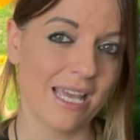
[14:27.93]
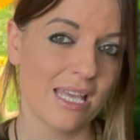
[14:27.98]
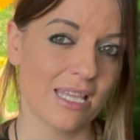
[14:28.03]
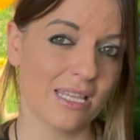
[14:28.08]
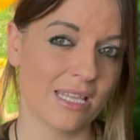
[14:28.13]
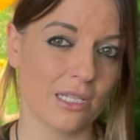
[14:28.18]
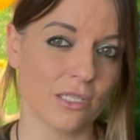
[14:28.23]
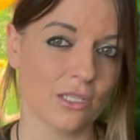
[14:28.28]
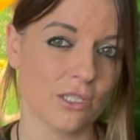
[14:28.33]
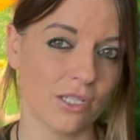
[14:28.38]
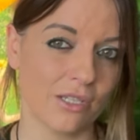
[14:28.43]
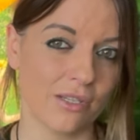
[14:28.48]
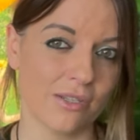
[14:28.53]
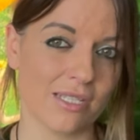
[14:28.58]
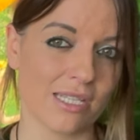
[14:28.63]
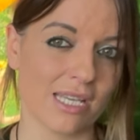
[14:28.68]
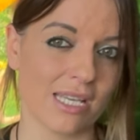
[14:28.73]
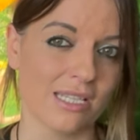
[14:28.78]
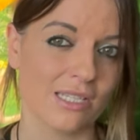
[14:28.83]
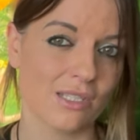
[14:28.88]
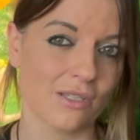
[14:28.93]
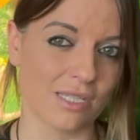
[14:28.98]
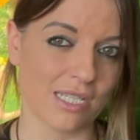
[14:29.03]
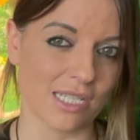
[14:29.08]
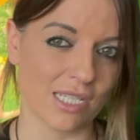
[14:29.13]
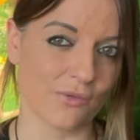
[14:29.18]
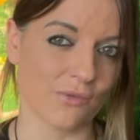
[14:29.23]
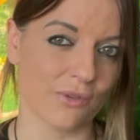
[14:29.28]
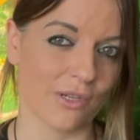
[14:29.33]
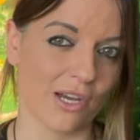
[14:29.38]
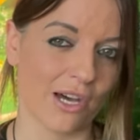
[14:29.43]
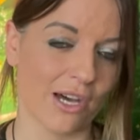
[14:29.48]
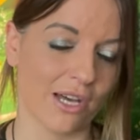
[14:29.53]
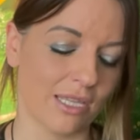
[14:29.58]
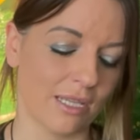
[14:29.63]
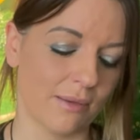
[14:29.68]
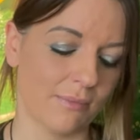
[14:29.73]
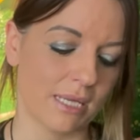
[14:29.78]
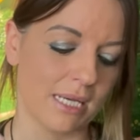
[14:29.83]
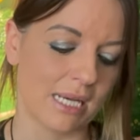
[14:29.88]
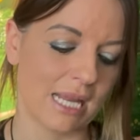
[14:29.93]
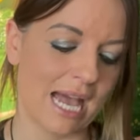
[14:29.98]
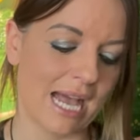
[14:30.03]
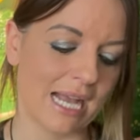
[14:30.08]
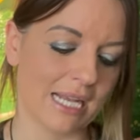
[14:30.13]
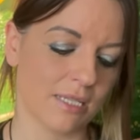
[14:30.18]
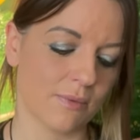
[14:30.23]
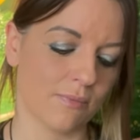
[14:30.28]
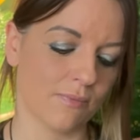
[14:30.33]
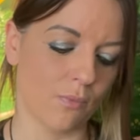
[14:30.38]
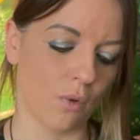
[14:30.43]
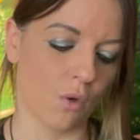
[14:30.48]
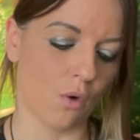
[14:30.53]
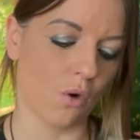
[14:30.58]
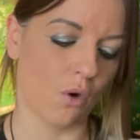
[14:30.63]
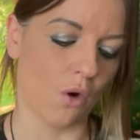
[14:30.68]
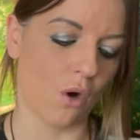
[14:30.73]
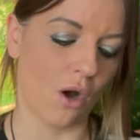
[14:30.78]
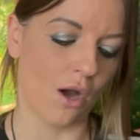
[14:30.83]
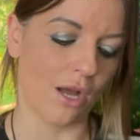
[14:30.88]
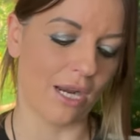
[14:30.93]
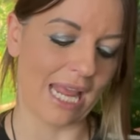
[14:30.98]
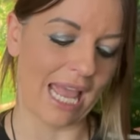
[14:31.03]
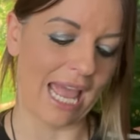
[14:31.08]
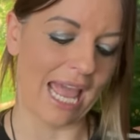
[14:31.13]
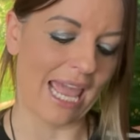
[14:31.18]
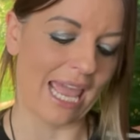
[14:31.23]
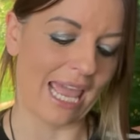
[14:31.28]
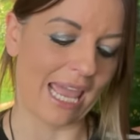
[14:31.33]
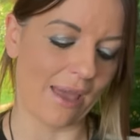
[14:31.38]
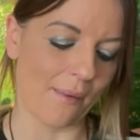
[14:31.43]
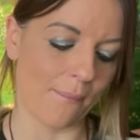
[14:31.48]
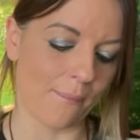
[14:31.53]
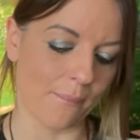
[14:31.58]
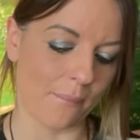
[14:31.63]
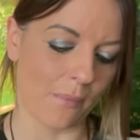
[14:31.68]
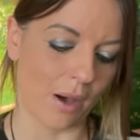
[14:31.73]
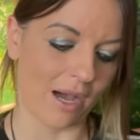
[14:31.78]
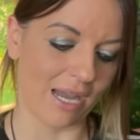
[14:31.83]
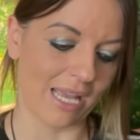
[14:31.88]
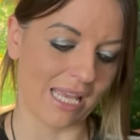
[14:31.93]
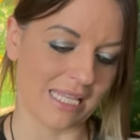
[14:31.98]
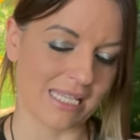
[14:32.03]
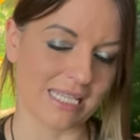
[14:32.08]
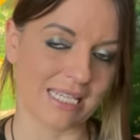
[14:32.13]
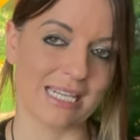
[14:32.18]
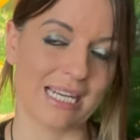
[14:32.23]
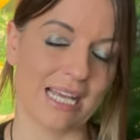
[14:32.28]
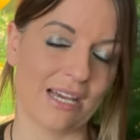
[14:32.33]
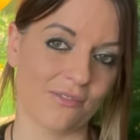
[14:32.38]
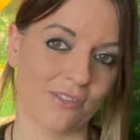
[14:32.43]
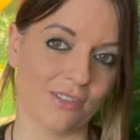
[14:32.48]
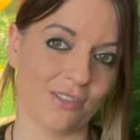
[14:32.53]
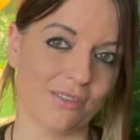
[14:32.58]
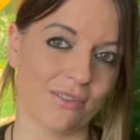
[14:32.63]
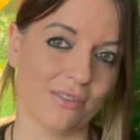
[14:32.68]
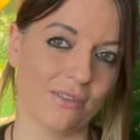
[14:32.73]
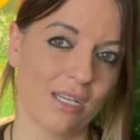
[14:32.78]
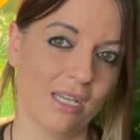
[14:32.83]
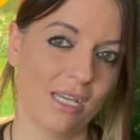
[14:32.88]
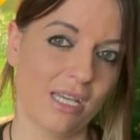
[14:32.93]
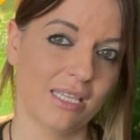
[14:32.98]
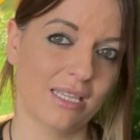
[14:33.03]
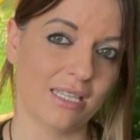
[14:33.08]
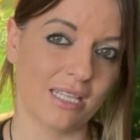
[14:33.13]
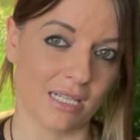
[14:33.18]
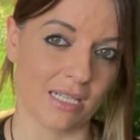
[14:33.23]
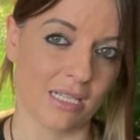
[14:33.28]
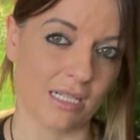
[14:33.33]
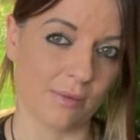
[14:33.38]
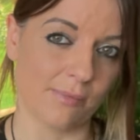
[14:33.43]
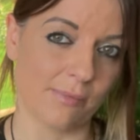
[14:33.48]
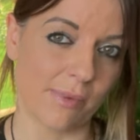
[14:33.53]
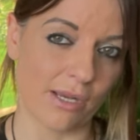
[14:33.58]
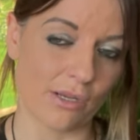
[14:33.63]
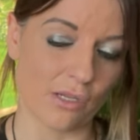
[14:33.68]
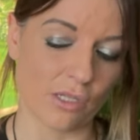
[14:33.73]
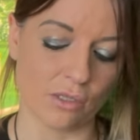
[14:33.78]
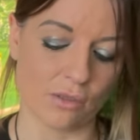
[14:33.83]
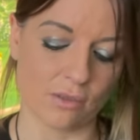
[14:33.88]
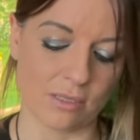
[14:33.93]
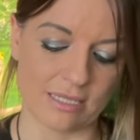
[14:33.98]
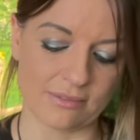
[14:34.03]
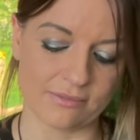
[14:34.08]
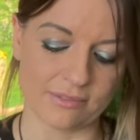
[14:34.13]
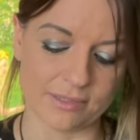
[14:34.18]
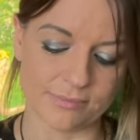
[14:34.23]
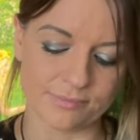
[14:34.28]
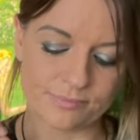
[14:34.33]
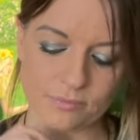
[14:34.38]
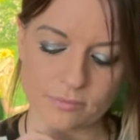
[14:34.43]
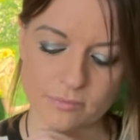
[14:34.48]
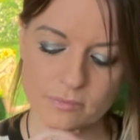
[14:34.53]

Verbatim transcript: they're choosing to disregard them and act more on a mind level than an emotional level.